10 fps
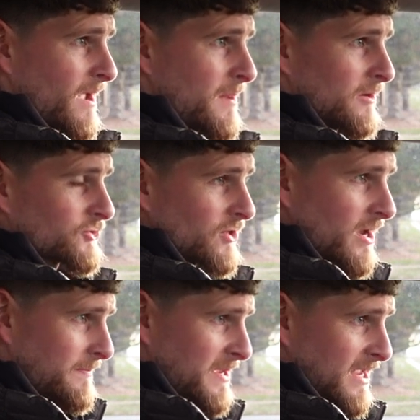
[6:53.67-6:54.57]
and I'll try
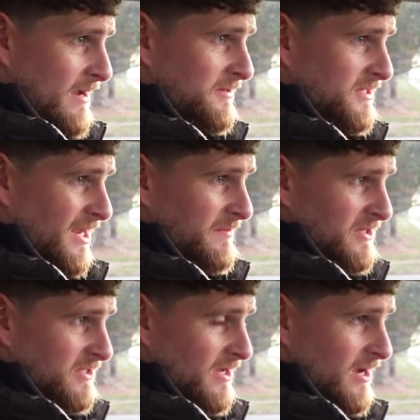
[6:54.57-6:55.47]
and pick out
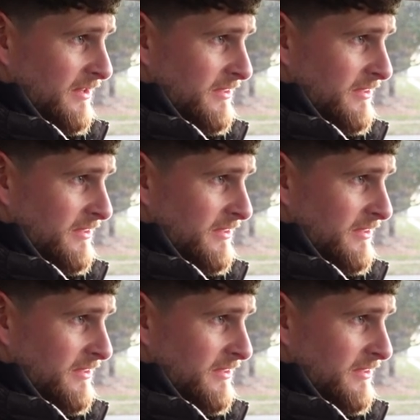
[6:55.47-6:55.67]
segments that I